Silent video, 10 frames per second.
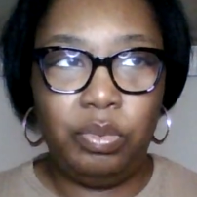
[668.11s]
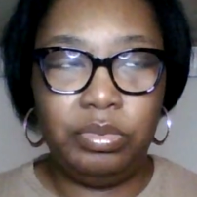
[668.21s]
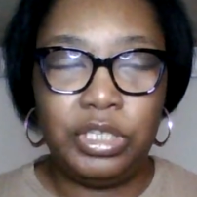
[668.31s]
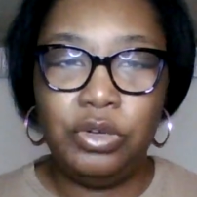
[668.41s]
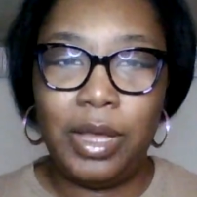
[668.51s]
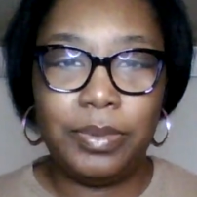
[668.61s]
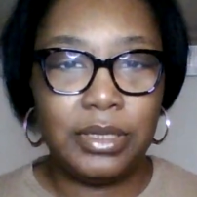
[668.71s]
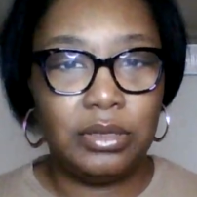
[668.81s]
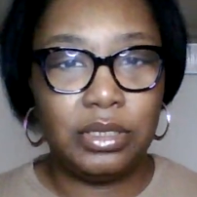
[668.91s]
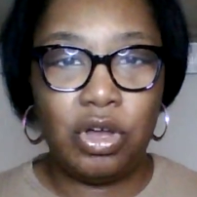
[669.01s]
2
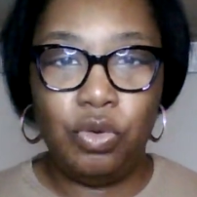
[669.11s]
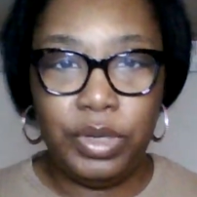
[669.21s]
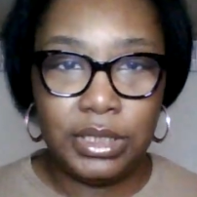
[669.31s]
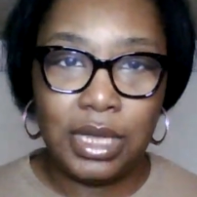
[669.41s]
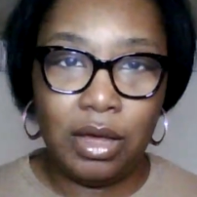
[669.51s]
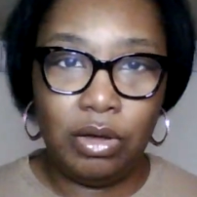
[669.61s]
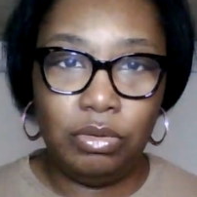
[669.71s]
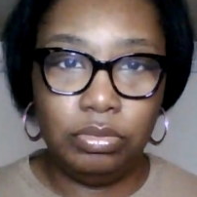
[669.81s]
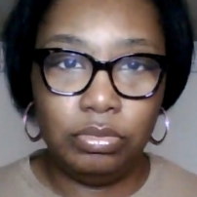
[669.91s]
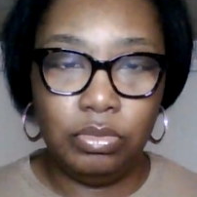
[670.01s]
episodes ago, we
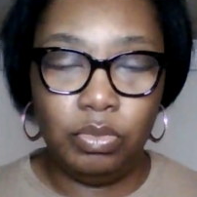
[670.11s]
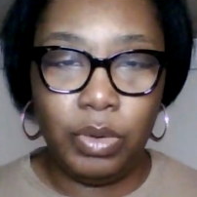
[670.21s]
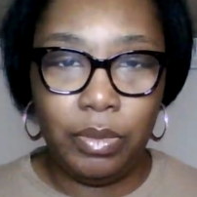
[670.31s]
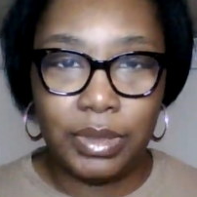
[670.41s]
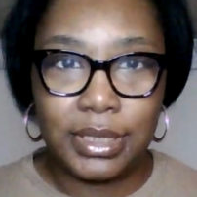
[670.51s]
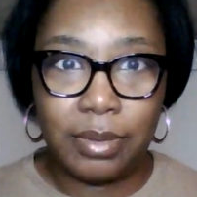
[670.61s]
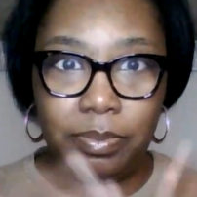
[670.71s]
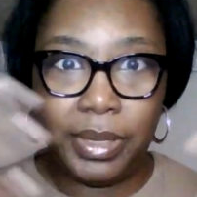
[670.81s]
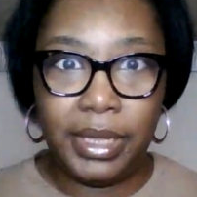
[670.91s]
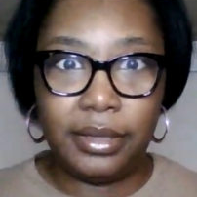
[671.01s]
saw what was the
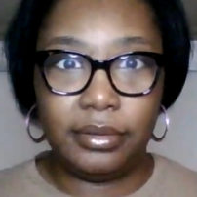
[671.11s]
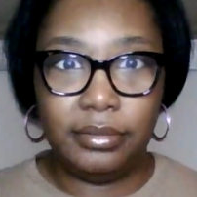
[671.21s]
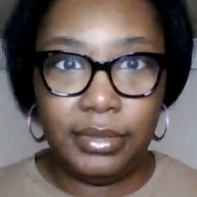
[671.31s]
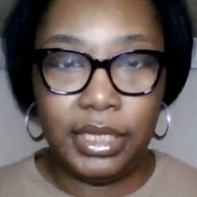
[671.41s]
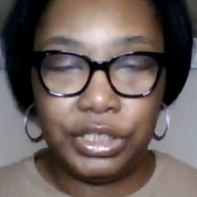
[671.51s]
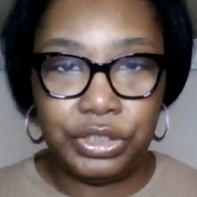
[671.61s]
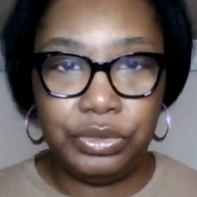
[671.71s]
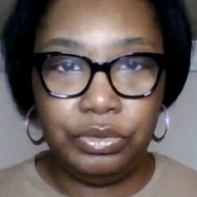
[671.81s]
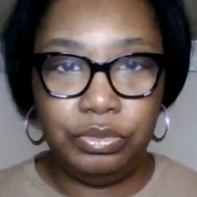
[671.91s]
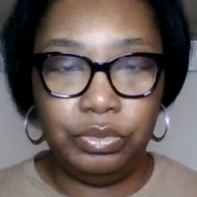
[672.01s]
big
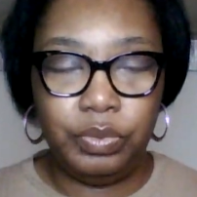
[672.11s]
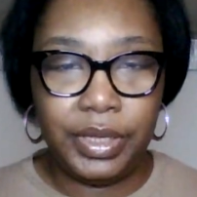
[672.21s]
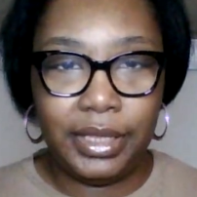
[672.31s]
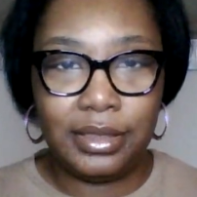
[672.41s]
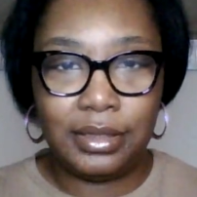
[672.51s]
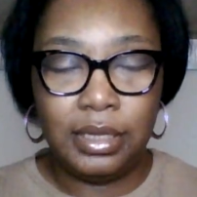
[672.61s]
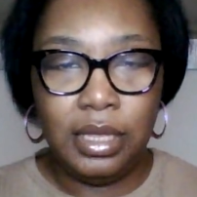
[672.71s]
issue with